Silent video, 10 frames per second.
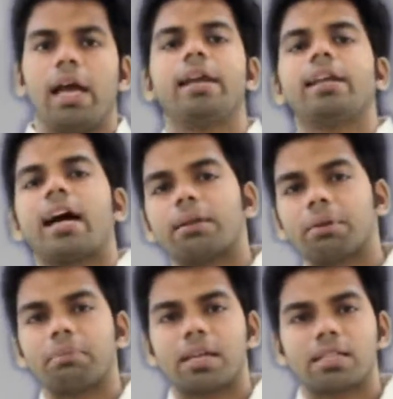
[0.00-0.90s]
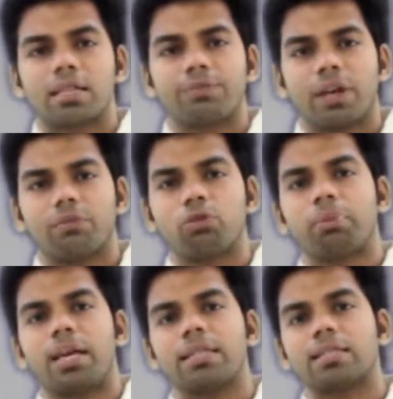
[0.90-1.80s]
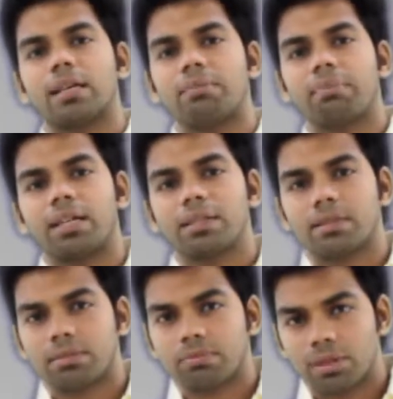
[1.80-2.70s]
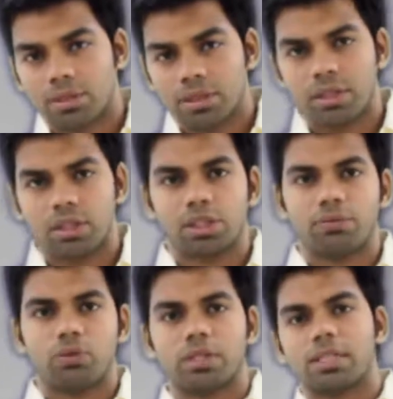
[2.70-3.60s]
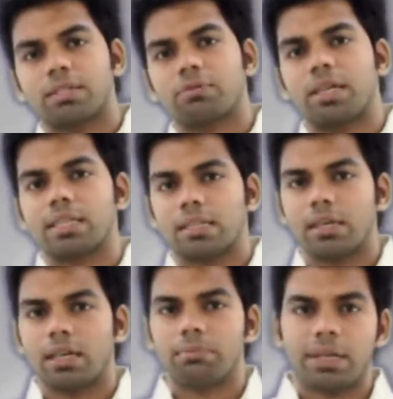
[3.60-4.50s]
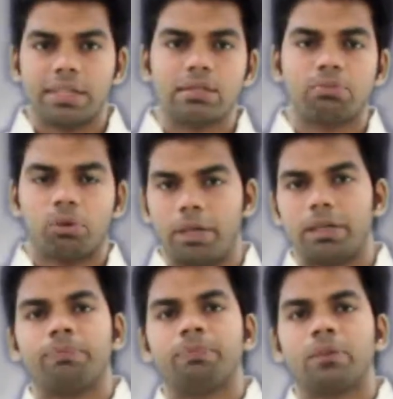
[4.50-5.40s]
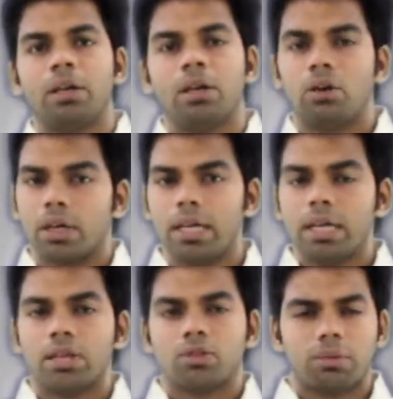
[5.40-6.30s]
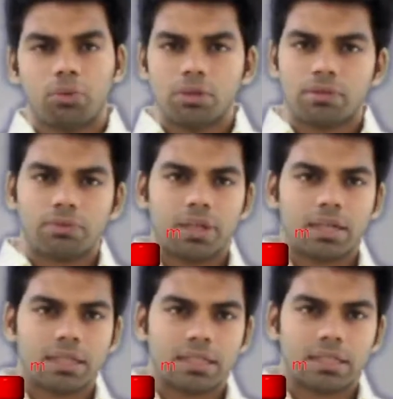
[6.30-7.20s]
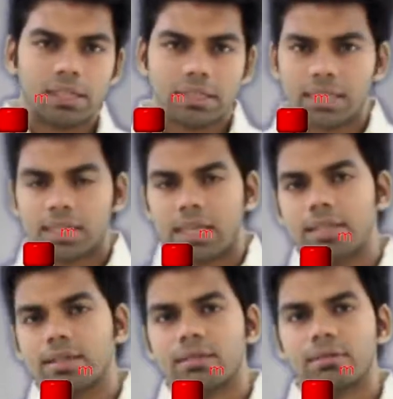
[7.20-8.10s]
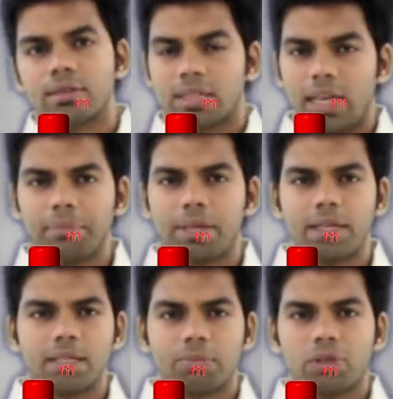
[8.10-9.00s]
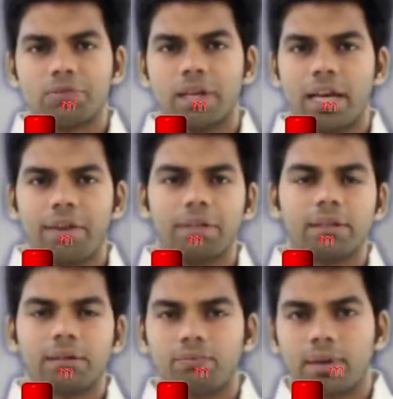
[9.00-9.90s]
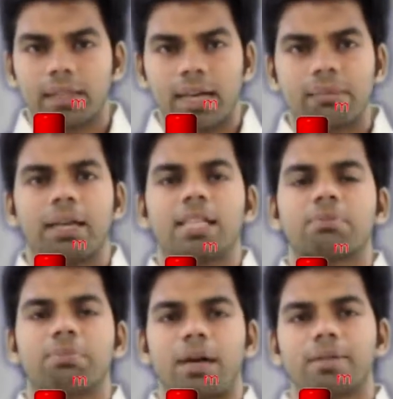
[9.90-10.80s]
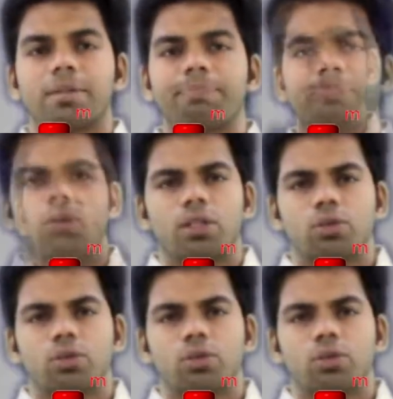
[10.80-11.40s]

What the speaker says: In dynamic balancing we have to balance unbalanced inertia forces as well as the unbalanced moment. Okay. So suppose we are considering this case, the same case, suppose we are having one unbalanced mass. Okay.